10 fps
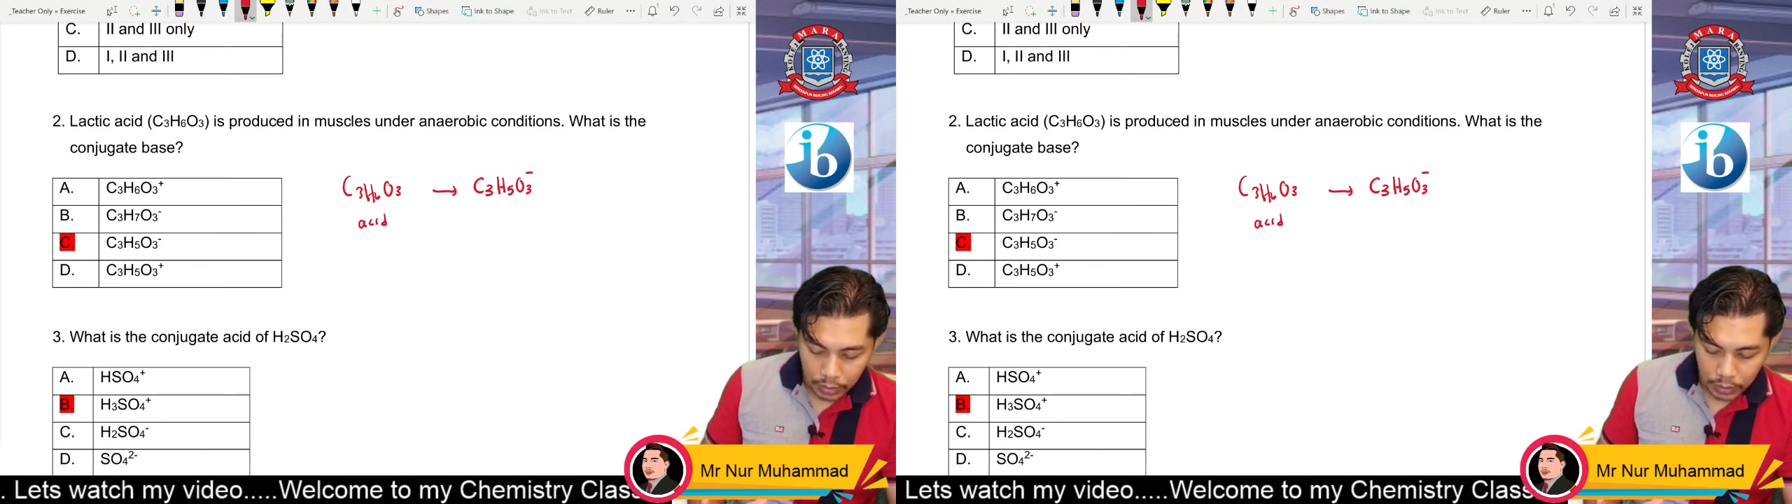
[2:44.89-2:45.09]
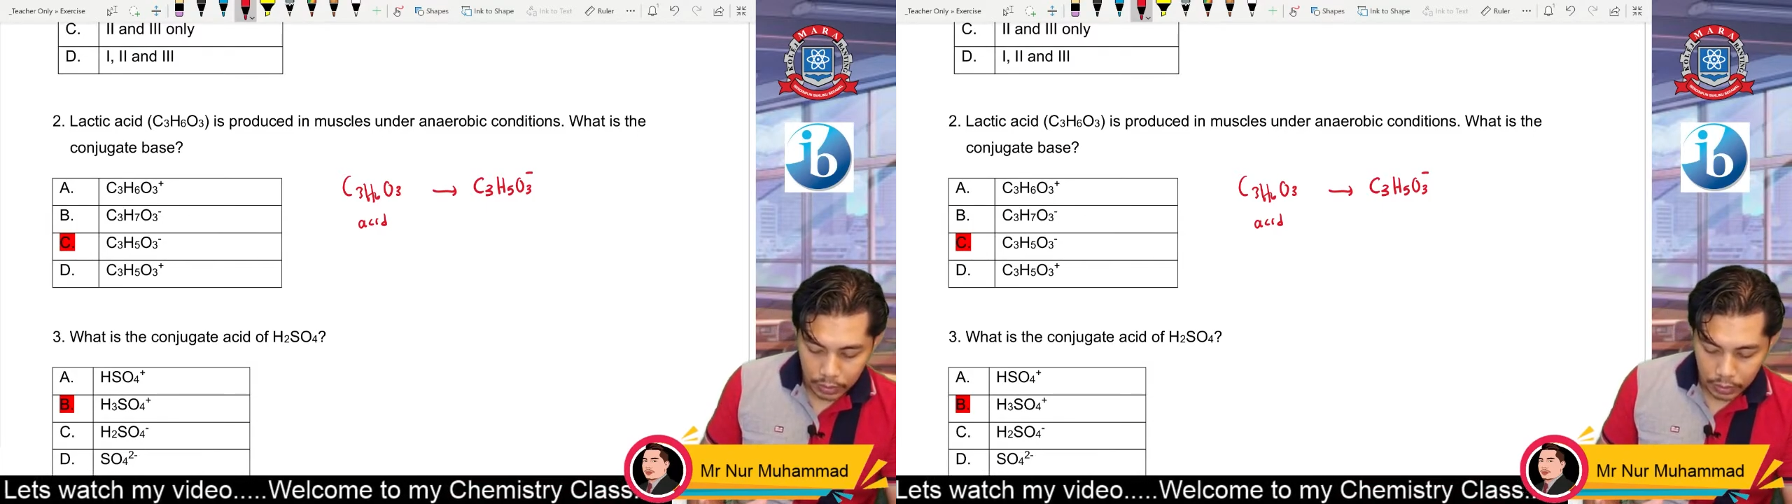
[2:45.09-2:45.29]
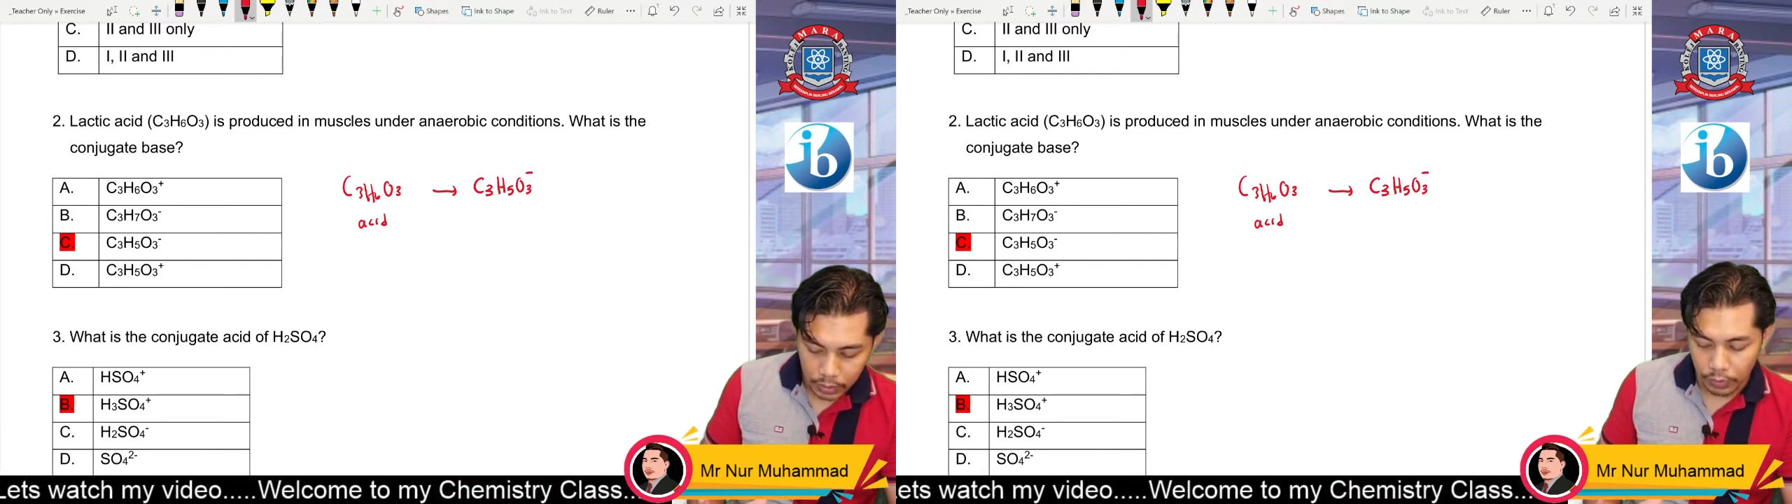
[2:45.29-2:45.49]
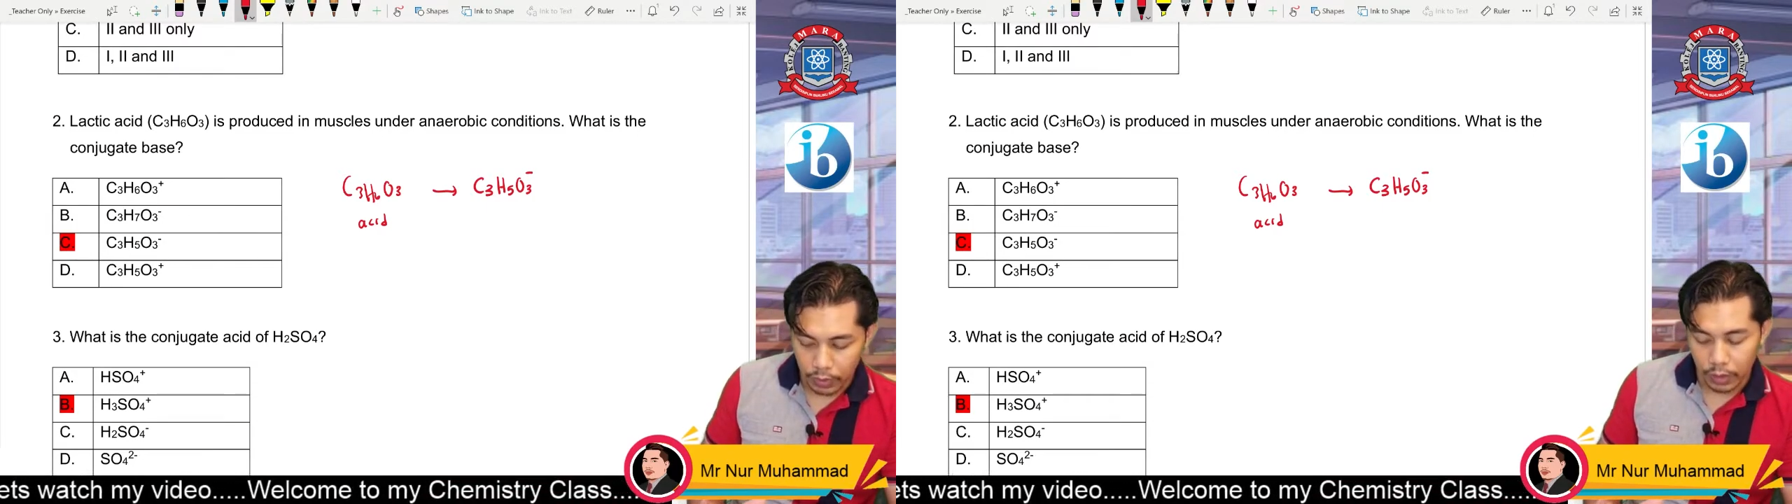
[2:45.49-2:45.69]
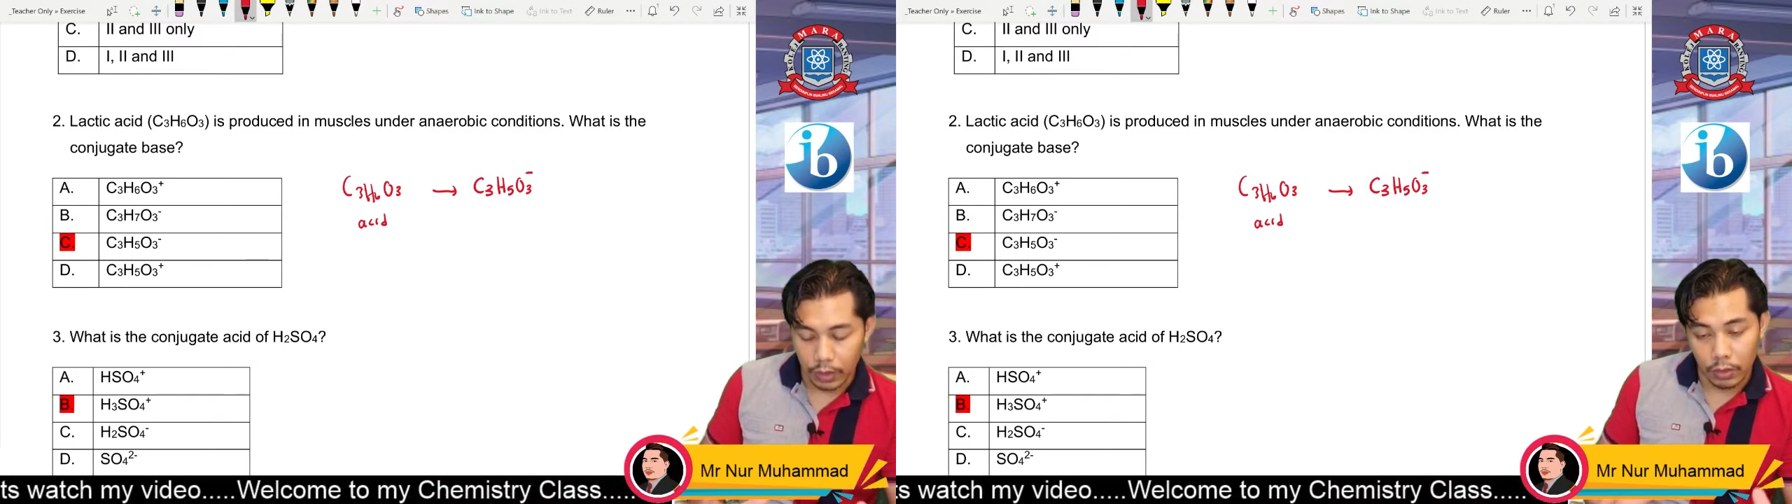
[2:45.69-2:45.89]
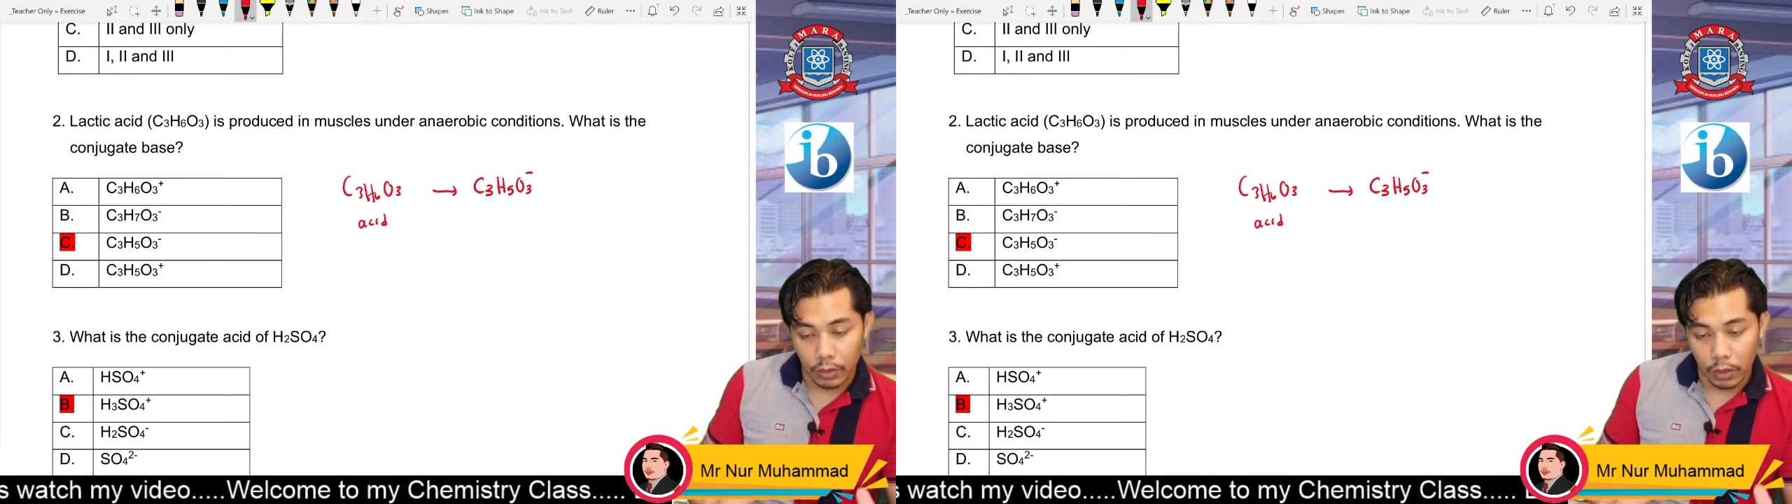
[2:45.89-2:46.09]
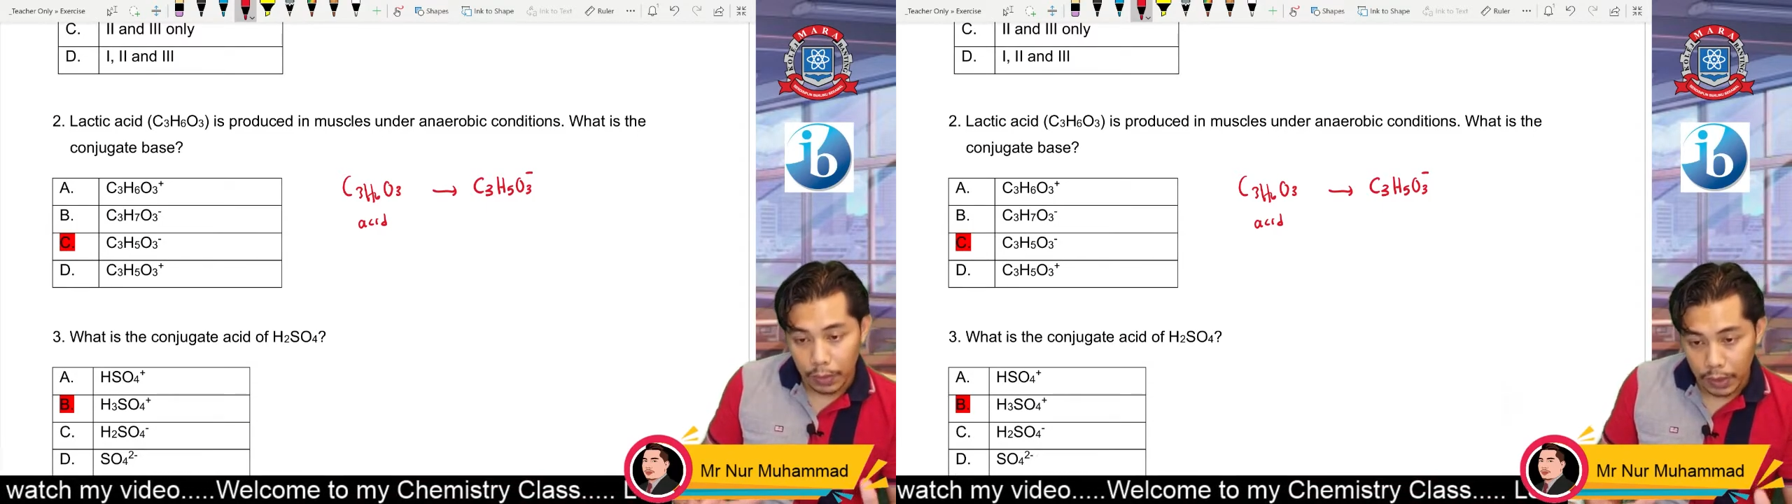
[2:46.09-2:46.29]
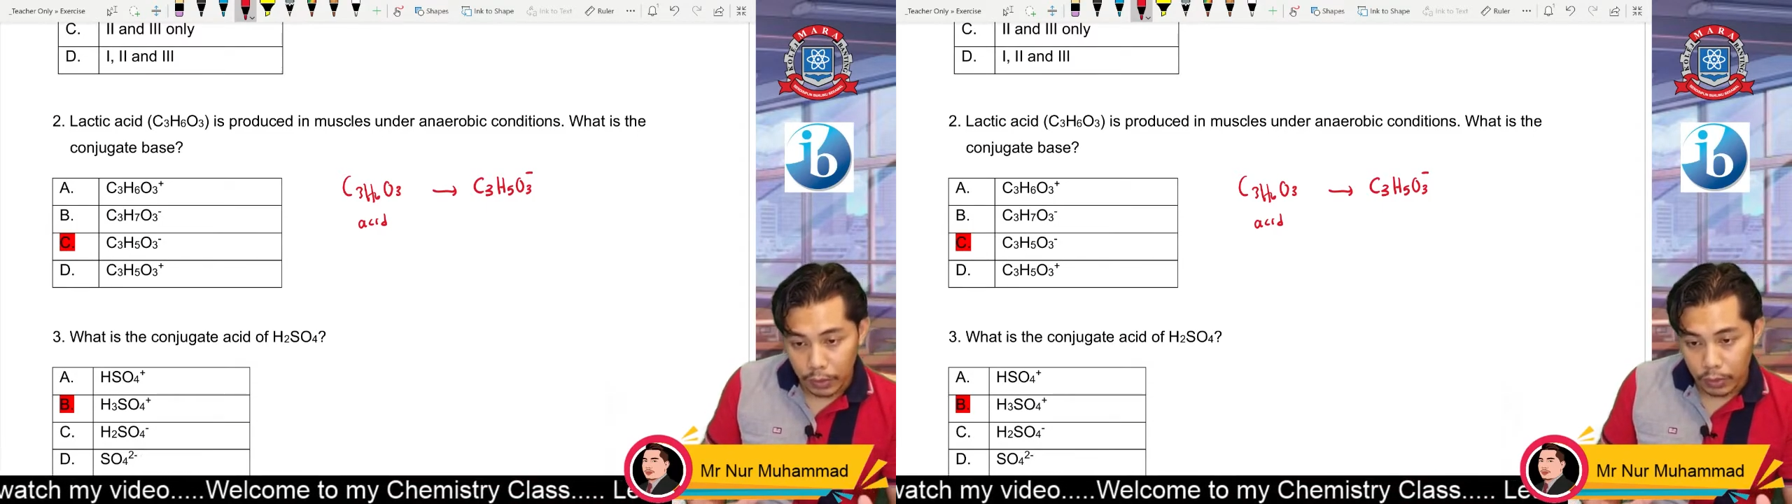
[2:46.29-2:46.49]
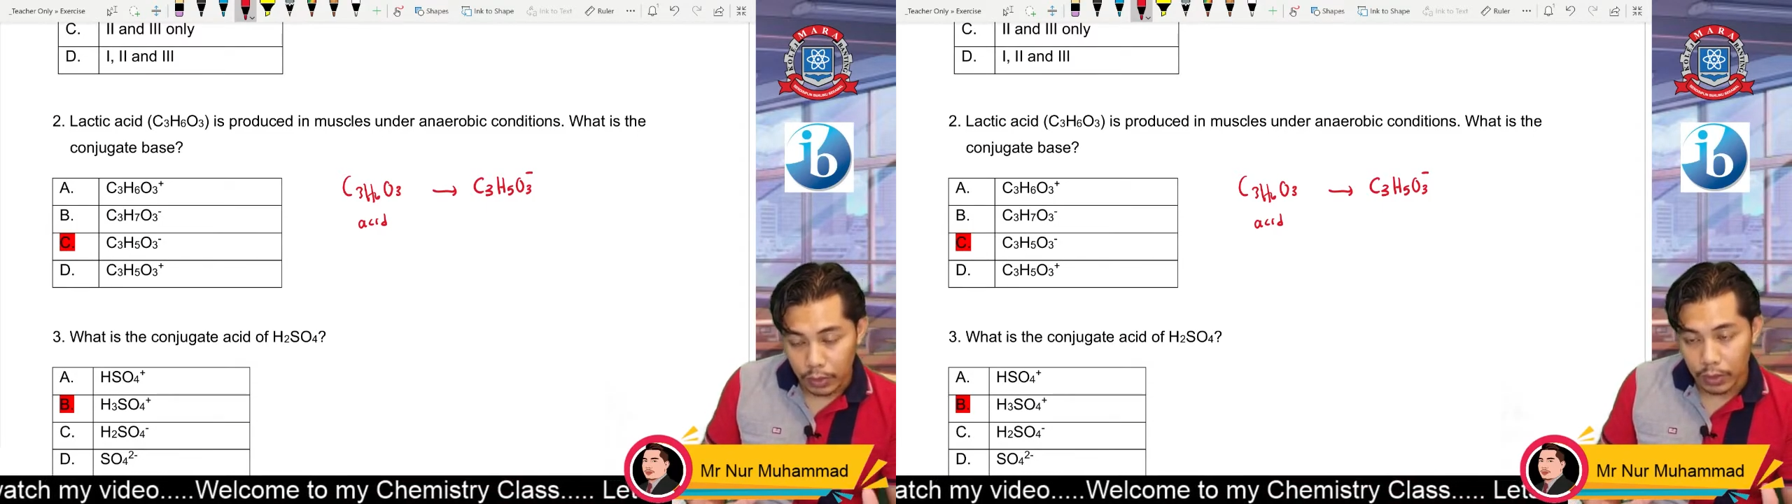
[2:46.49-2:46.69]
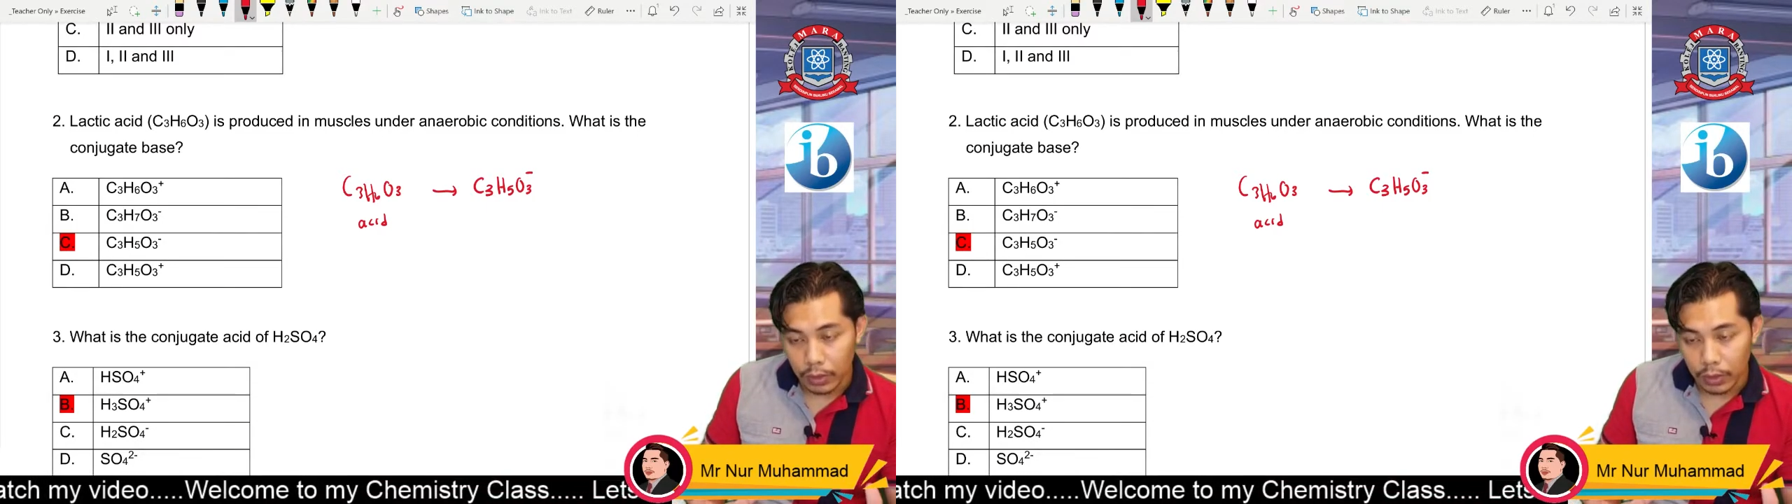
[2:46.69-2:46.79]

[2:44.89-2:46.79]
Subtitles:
if the compound